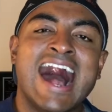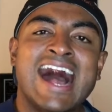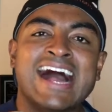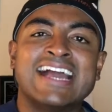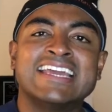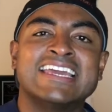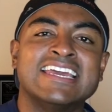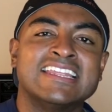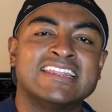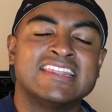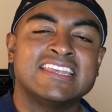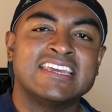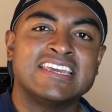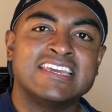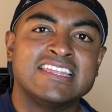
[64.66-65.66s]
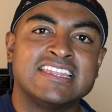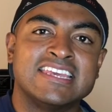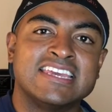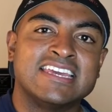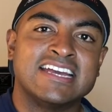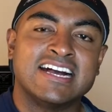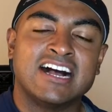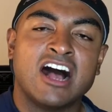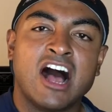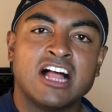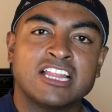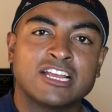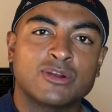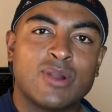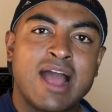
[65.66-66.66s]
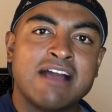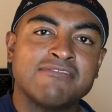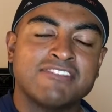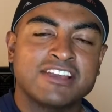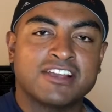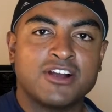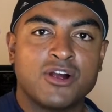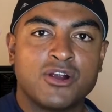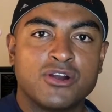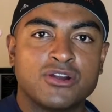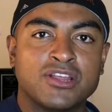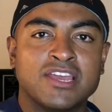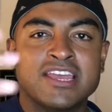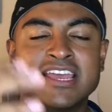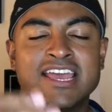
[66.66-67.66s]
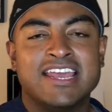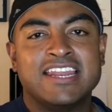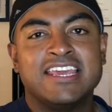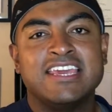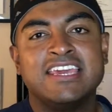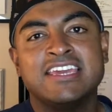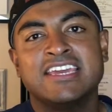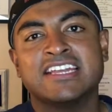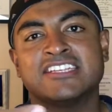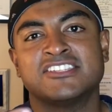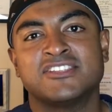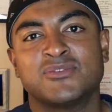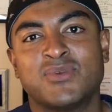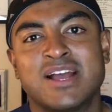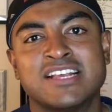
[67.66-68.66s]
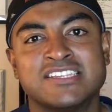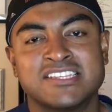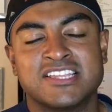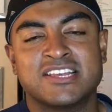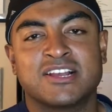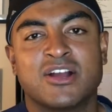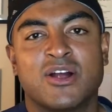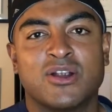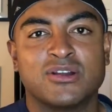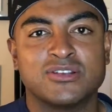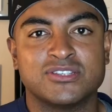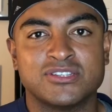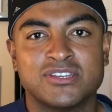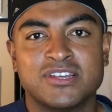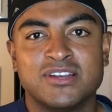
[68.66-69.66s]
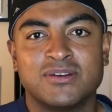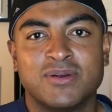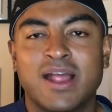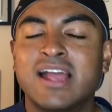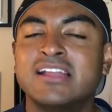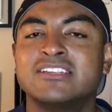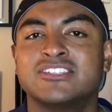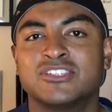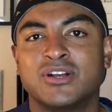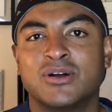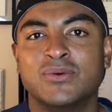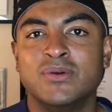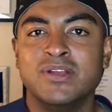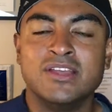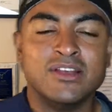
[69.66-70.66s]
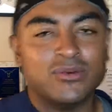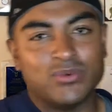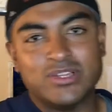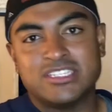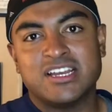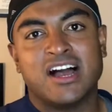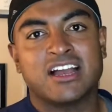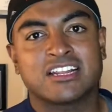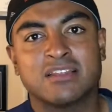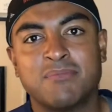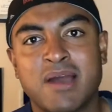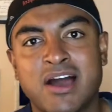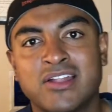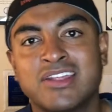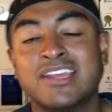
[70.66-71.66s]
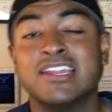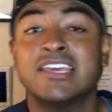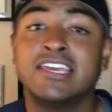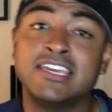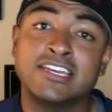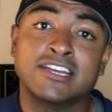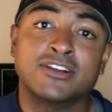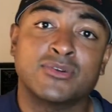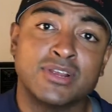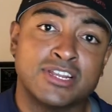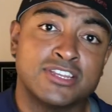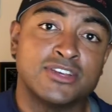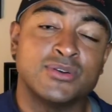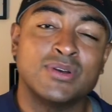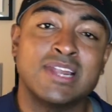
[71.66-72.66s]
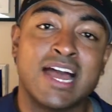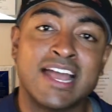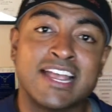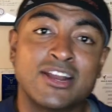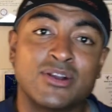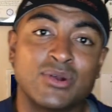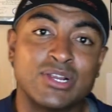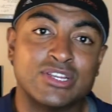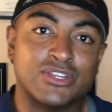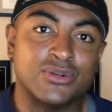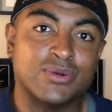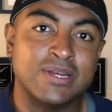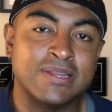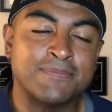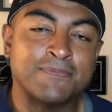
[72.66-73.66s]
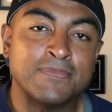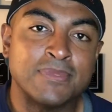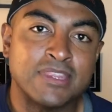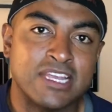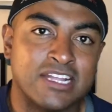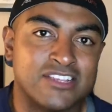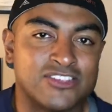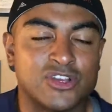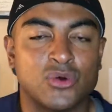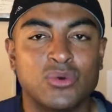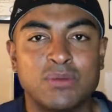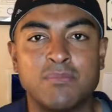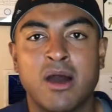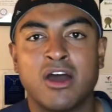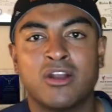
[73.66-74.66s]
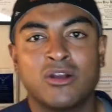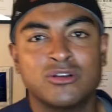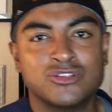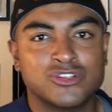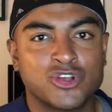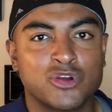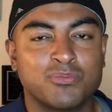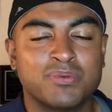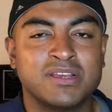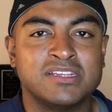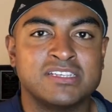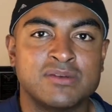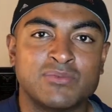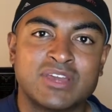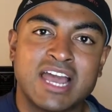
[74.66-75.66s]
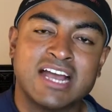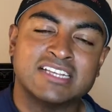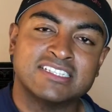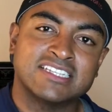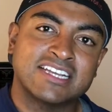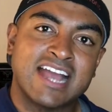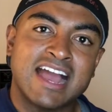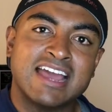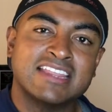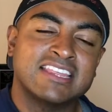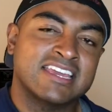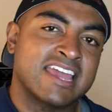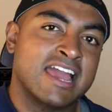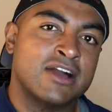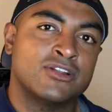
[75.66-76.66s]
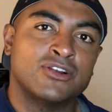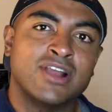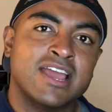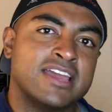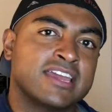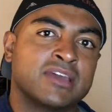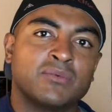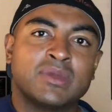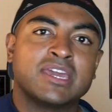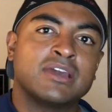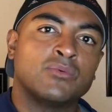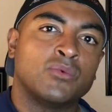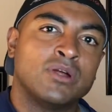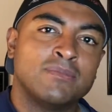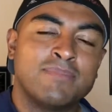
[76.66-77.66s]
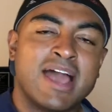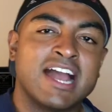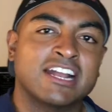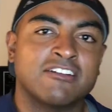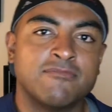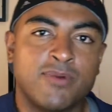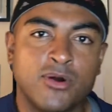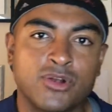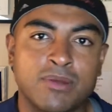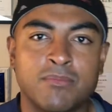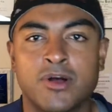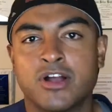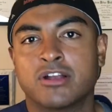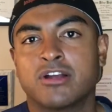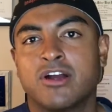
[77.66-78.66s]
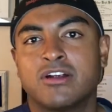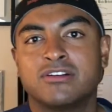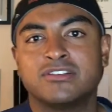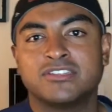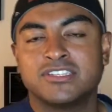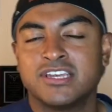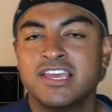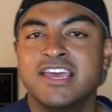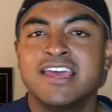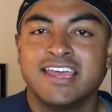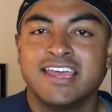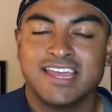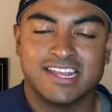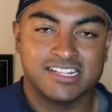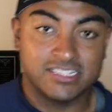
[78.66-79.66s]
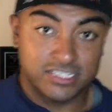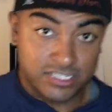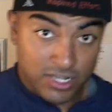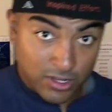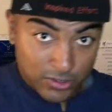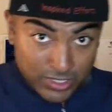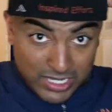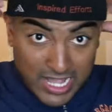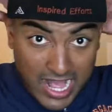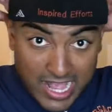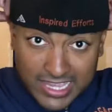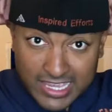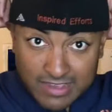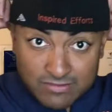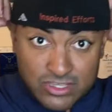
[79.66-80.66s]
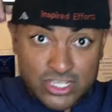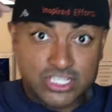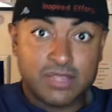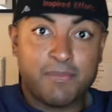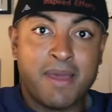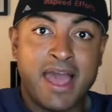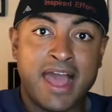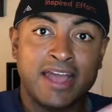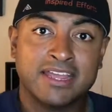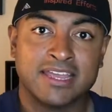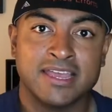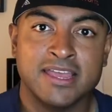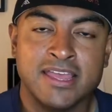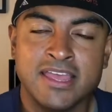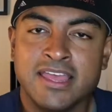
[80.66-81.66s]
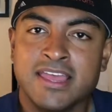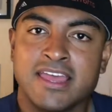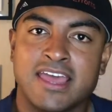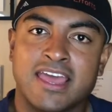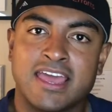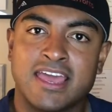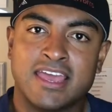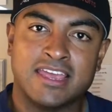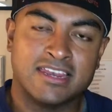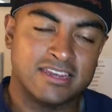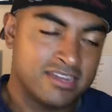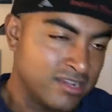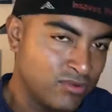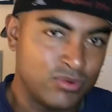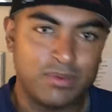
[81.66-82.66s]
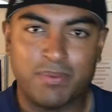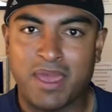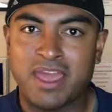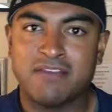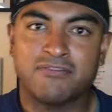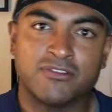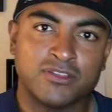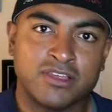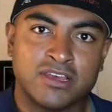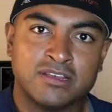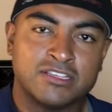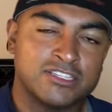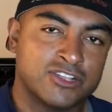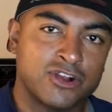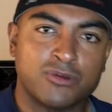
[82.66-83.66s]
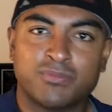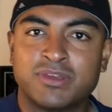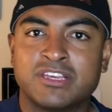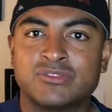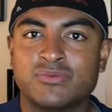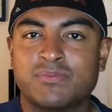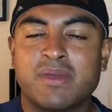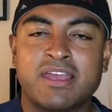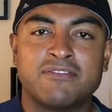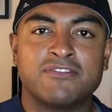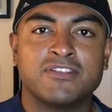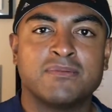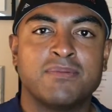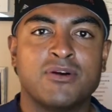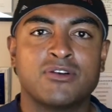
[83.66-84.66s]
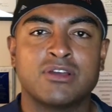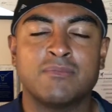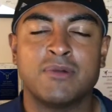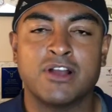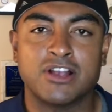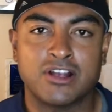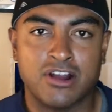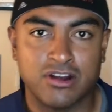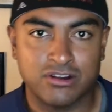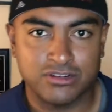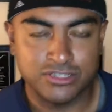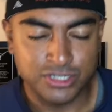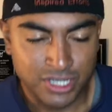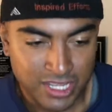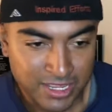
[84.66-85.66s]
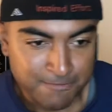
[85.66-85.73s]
I get the holographic card and he gets the rest of the cards, right? So we talked about it. He agreed to it. I agreed to it. And so we bought our Slurpees and we asked the guy at the counter, hey, can we get one pack of Pokemon cards? And so the guy gives us the pack and we pay for the Slurpees, we pay for the Pokemon cards.